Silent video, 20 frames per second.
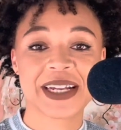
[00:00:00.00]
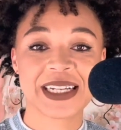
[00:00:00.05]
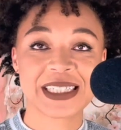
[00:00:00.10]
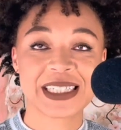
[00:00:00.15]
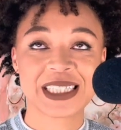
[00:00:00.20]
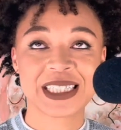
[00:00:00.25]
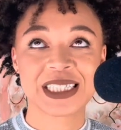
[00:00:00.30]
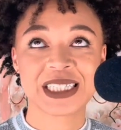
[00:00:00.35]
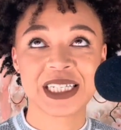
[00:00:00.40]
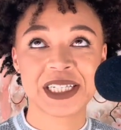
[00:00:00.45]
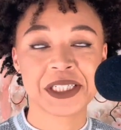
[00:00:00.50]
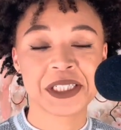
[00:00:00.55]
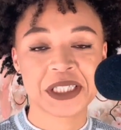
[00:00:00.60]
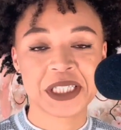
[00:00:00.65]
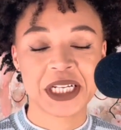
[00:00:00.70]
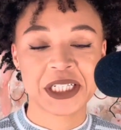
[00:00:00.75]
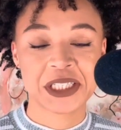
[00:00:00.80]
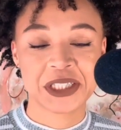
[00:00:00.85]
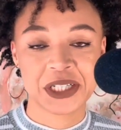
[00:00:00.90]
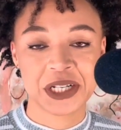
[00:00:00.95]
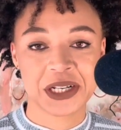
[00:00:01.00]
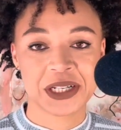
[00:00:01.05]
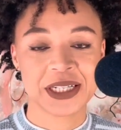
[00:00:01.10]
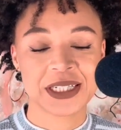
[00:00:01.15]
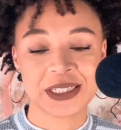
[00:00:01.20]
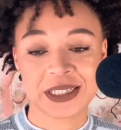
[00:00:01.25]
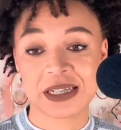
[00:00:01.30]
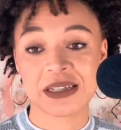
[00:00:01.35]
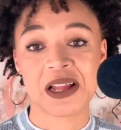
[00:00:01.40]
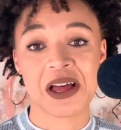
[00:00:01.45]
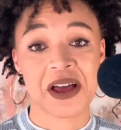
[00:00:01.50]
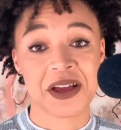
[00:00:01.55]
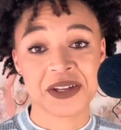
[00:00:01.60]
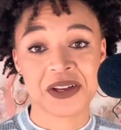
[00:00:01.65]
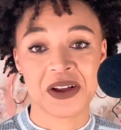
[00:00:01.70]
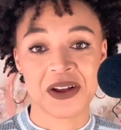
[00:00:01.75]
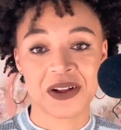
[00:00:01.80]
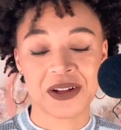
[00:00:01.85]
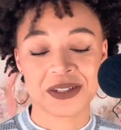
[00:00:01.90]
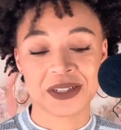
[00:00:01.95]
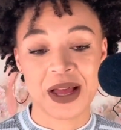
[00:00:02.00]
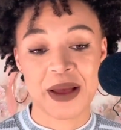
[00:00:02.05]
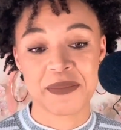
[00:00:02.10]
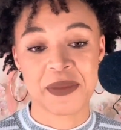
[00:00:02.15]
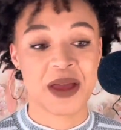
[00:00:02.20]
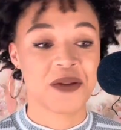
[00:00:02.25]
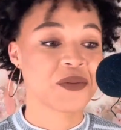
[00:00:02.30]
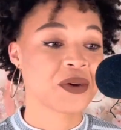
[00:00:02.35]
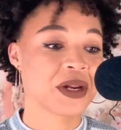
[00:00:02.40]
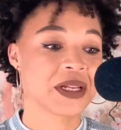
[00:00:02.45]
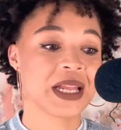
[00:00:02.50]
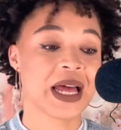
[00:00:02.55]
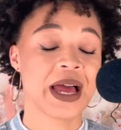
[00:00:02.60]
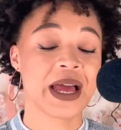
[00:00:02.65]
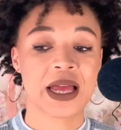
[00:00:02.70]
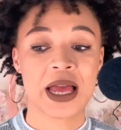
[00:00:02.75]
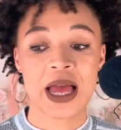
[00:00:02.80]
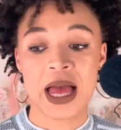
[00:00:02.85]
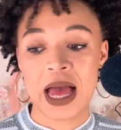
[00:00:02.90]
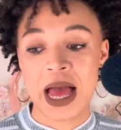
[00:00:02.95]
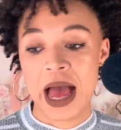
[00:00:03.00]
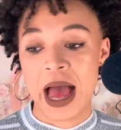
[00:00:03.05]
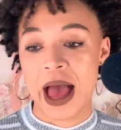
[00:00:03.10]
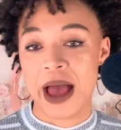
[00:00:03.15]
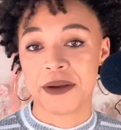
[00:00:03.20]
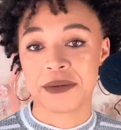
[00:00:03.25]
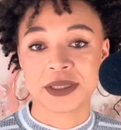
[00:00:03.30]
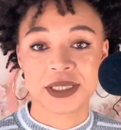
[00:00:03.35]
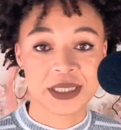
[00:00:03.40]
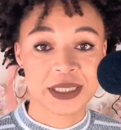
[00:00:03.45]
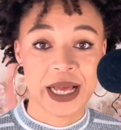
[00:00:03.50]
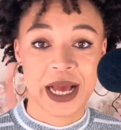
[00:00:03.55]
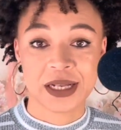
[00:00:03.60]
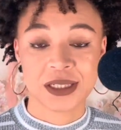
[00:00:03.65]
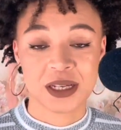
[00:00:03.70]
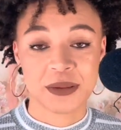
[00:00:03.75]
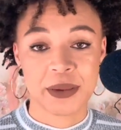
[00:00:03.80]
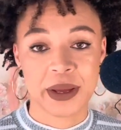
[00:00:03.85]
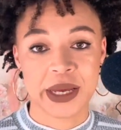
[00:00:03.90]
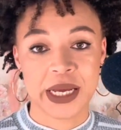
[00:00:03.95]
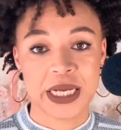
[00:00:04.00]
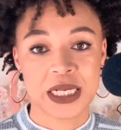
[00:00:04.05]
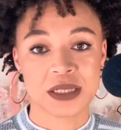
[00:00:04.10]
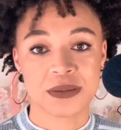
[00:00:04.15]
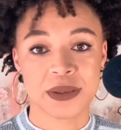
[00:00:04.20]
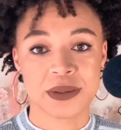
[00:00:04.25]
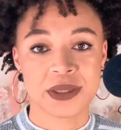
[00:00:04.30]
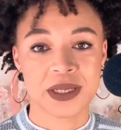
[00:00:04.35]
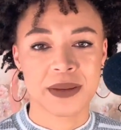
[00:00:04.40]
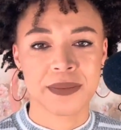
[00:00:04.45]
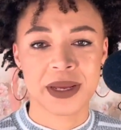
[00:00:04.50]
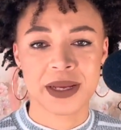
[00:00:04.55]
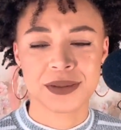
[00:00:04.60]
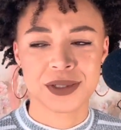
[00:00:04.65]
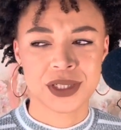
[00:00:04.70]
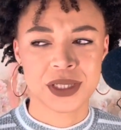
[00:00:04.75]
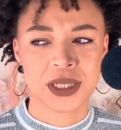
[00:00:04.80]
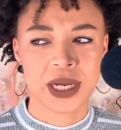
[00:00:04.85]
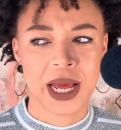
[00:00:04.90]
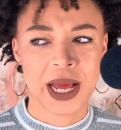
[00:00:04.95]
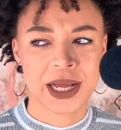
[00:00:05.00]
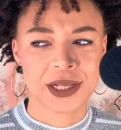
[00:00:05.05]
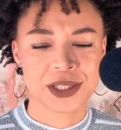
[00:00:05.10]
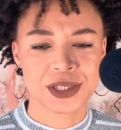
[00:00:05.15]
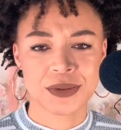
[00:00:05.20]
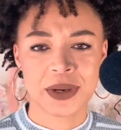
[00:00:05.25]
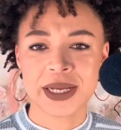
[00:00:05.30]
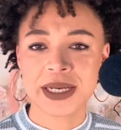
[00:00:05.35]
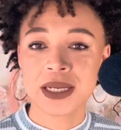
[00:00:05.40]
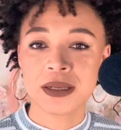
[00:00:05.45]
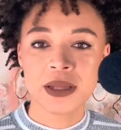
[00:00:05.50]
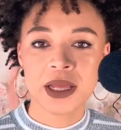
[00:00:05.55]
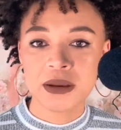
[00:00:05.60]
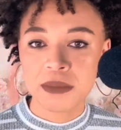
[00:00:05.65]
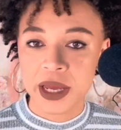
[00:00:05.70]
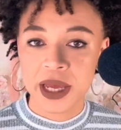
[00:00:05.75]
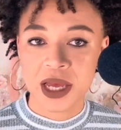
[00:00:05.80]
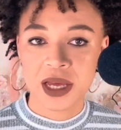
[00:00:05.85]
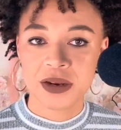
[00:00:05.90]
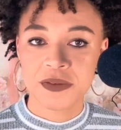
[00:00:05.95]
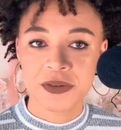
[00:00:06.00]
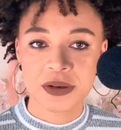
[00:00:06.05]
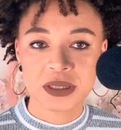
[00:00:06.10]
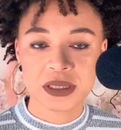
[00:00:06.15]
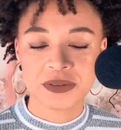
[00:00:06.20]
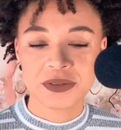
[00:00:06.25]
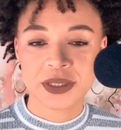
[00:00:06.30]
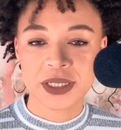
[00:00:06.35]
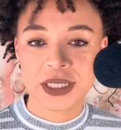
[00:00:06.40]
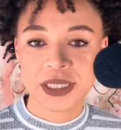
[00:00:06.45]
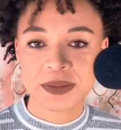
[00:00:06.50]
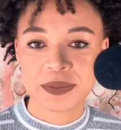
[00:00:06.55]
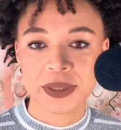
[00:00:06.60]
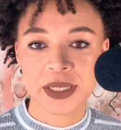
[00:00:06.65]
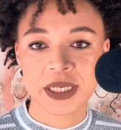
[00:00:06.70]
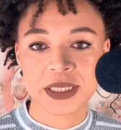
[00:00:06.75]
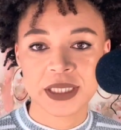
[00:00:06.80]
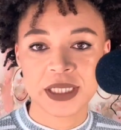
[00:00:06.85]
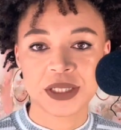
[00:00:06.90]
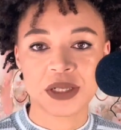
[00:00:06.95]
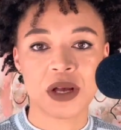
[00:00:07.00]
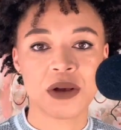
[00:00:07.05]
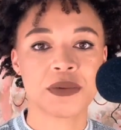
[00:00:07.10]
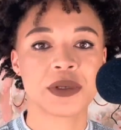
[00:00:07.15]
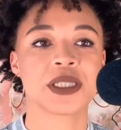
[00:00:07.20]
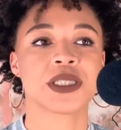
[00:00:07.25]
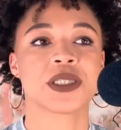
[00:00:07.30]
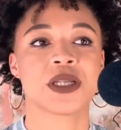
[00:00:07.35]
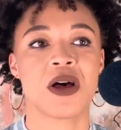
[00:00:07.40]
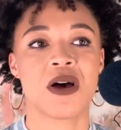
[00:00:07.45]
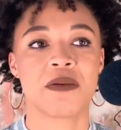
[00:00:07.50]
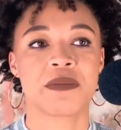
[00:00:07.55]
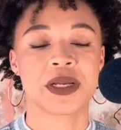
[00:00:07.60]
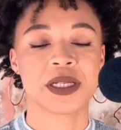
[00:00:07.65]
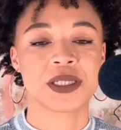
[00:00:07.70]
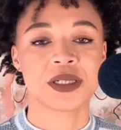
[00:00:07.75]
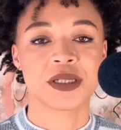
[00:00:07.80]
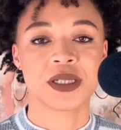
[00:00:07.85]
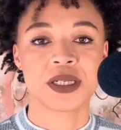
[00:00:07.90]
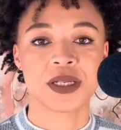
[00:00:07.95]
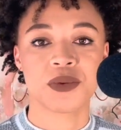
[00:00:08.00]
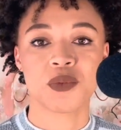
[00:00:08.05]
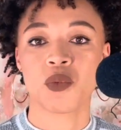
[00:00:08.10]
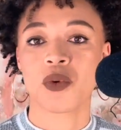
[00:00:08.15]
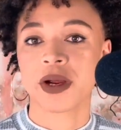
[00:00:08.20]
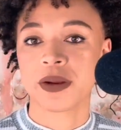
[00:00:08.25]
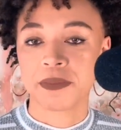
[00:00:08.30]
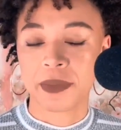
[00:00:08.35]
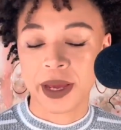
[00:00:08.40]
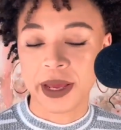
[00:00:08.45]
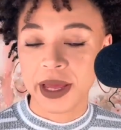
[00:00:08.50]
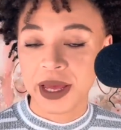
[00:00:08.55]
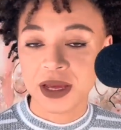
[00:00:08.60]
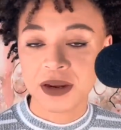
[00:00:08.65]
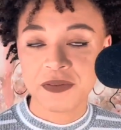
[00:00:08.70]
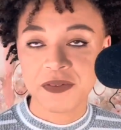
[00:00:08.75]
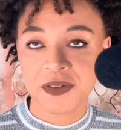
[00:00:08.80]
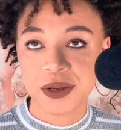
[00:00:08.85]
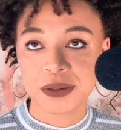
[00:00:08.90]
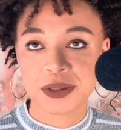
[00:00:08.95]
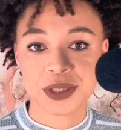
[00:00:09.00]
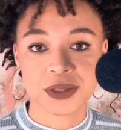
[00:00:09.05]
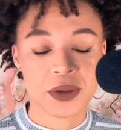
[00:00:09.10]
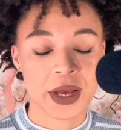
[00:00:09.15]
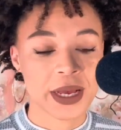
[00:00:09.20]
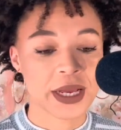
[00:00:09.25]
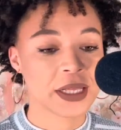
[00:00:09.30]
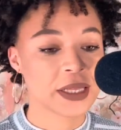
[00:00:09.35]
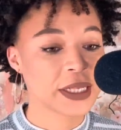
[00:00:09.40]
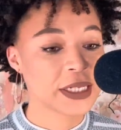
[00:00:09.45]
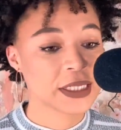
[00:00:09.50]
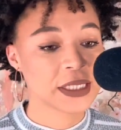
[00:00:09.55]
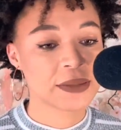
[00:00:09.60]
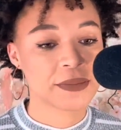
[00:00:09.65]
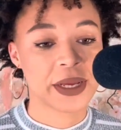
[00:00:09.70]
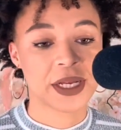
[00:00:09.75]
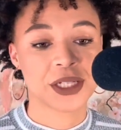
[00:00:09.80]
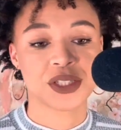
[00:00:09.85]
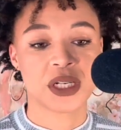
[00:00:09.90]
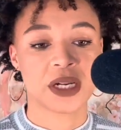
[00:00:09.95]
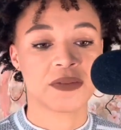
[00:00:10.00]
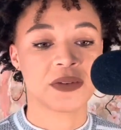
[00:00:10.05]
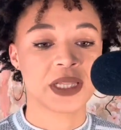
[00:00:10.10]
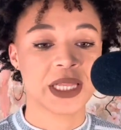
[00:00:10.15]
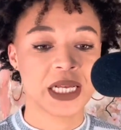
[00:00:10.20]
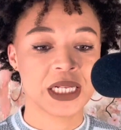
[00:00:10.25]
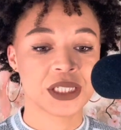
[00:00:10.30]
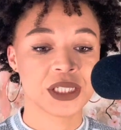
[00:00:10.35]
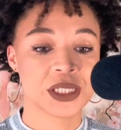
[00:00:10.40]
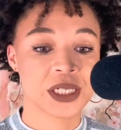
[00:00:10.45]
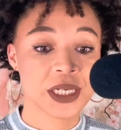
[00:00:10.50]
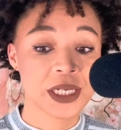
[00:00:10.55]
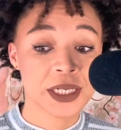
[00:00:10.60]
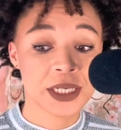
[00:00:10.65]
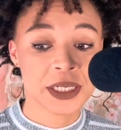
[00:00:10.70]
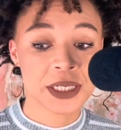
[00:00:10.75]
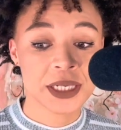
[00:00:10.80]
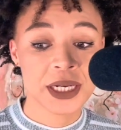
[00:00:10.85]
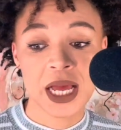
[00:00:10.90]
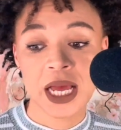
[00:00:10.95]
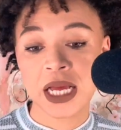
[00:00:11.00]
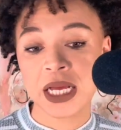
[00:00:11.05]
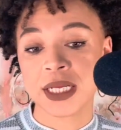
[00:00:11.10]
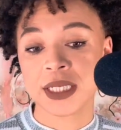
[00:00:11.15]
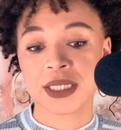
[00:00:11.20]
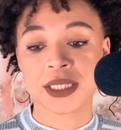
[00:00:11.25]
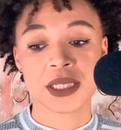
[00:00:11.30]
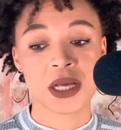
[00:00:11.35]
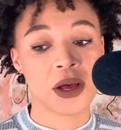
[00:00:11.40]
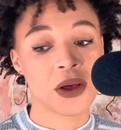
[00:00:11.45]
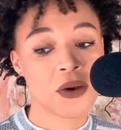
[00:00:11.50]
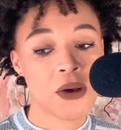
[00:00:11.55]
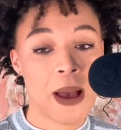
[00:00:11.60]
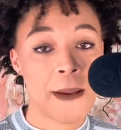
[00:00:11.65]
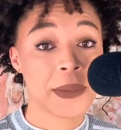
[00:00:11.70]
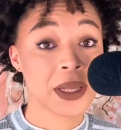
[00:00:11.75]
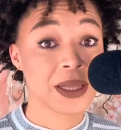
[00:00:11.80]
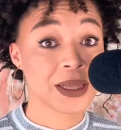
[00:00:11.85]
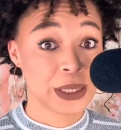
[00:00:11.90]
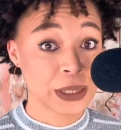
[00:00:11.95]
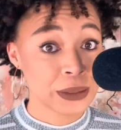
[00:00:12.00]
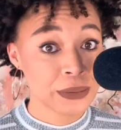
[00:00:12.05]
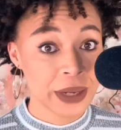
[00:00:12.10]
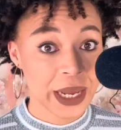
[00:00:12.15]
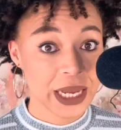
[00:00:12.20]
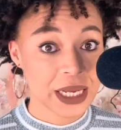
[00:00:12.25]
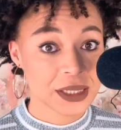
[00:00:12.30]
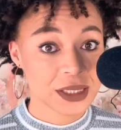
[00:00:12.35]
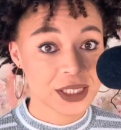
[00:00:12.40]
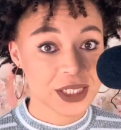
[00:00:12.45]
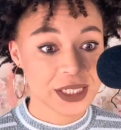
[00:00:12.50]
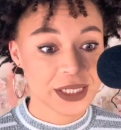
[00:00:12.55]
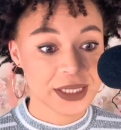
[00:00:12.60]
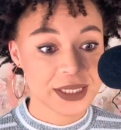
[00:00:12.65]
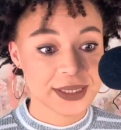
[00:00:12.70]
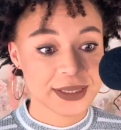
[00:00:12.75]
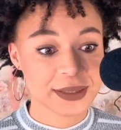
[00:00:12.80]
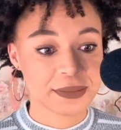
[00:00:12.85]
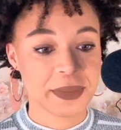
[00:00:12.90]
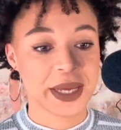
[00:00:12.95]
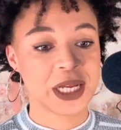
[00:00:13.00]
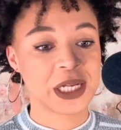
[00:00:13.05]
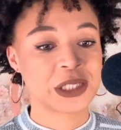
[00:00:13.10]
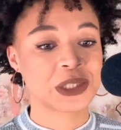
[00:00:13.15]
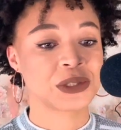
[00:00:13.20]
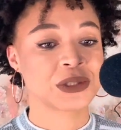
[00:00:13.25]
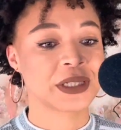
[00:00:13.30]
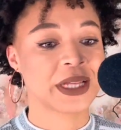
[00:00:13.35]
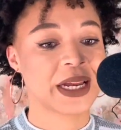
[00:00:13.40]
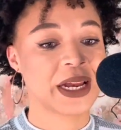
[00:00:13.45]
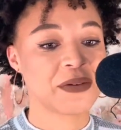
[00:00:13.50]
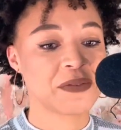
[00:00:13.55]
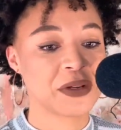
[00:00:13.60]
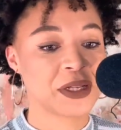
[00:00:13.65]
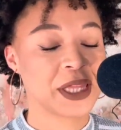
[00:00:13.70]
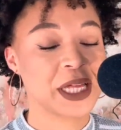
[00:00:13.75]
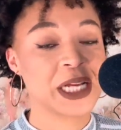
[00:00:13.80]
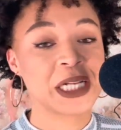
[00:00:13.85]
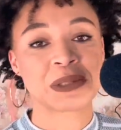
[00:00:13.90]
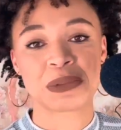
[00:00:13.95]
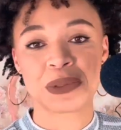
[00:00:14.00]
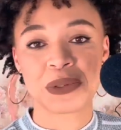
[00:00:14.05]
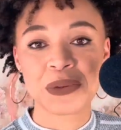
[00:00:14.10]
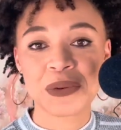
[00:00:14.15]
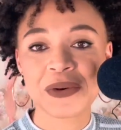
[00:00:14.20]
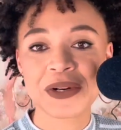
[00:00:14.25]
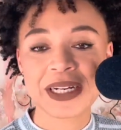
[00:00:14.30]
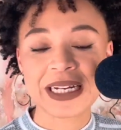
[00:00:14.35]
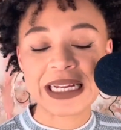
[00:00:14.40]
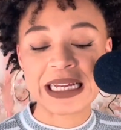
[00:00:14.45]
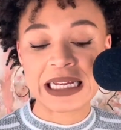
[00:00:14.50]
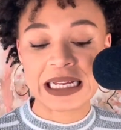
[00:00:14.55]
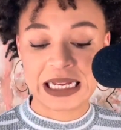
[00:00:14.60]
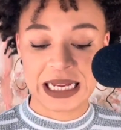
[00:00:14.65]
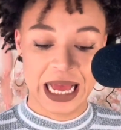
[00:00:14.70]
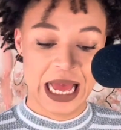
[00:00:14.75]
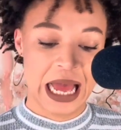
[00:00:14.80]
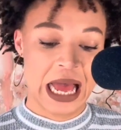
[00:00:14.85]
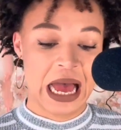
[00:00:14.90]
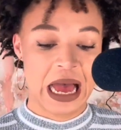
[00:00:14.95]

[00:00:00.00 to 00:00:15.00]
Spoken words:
It's a lot, y'all. I'm not even gonna lie. I was just asking my husband, I was like, babe, do I need like my headphones for this? Because he's always taught me to wear my headphones so I can listen, make sure everything's good. So I'm a little anxious, making sure that everything's recording.